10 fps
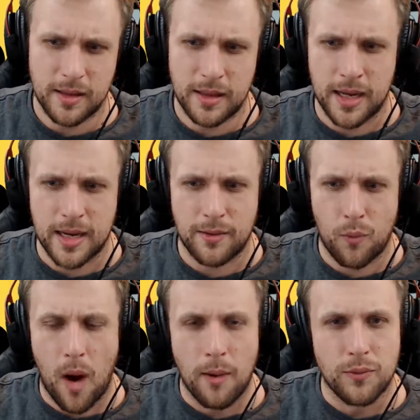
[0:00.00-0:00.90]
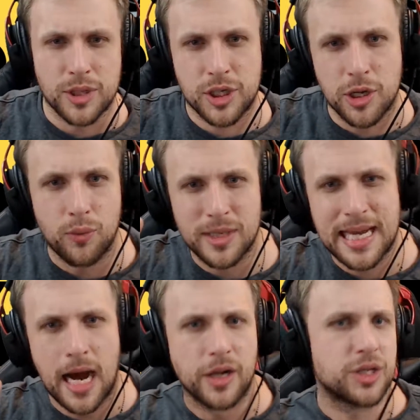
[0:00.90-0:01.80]
like one was good with
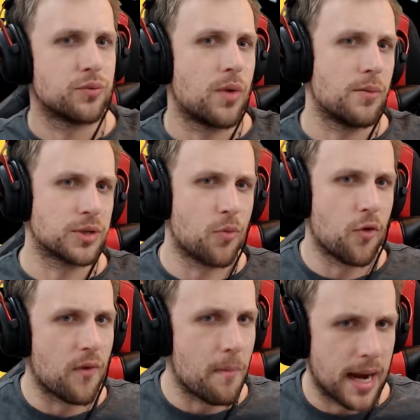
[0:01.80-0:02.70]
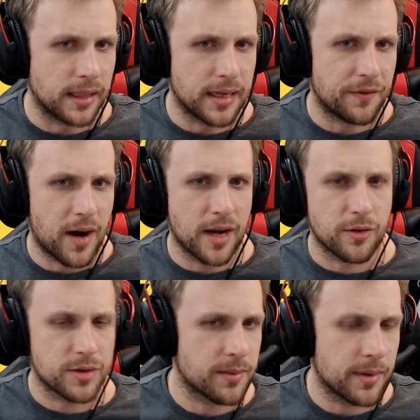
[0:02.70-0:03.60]
guns and one was more of a melee
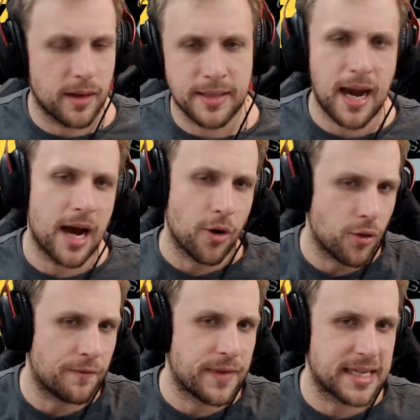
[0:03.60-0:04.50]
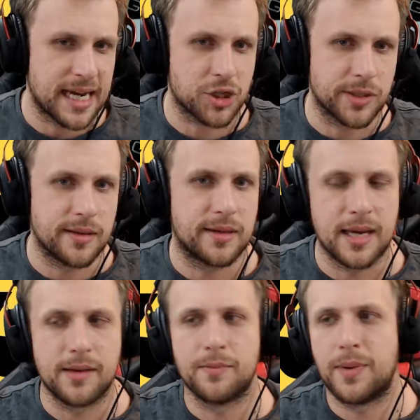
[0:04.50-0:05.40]
fighter or something like that. I don't know if that's actually a
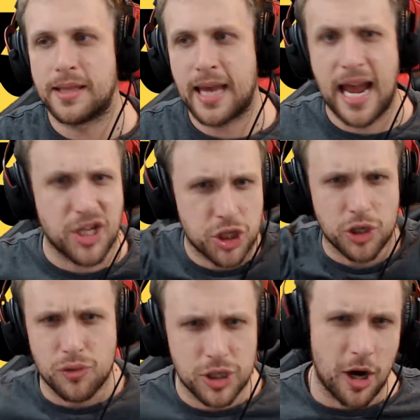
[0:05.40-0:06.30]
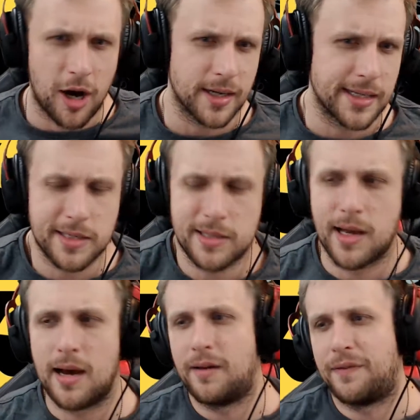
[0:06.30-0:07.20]
thing, but they had suits on and
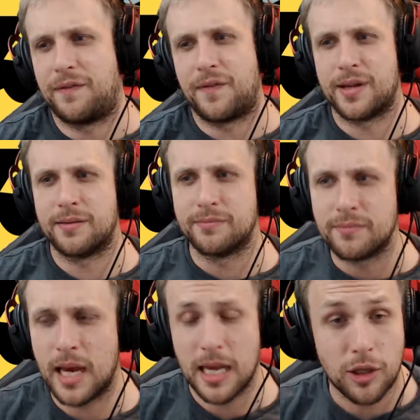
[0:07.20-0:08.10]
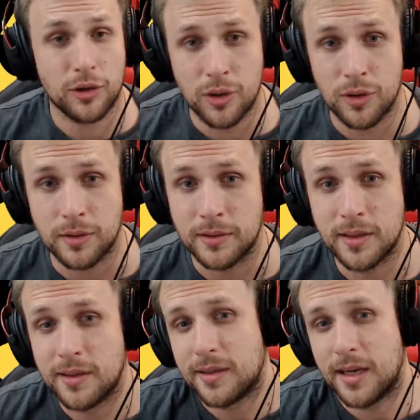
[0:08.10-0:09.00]
stuff, and it looked cool.
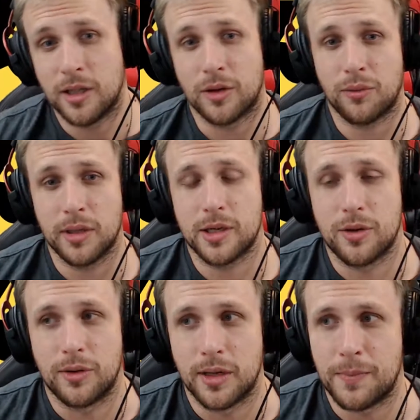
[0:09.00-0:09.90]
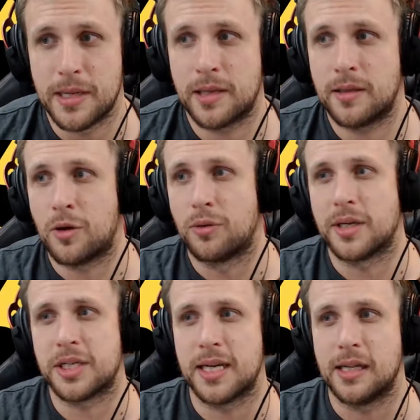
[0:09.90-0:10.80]
It looked really cool, and it'd be cool
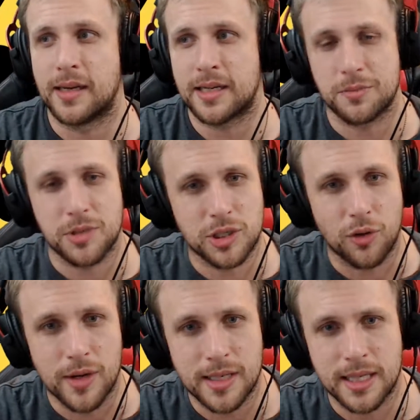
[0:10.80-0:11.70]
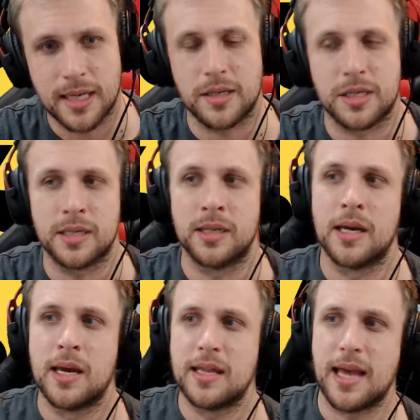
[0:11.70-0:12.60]
to see like some story things and
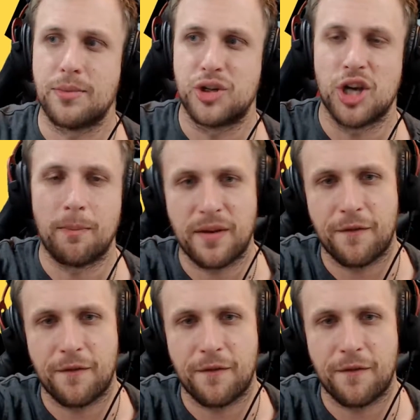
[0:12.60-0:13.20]
them jumping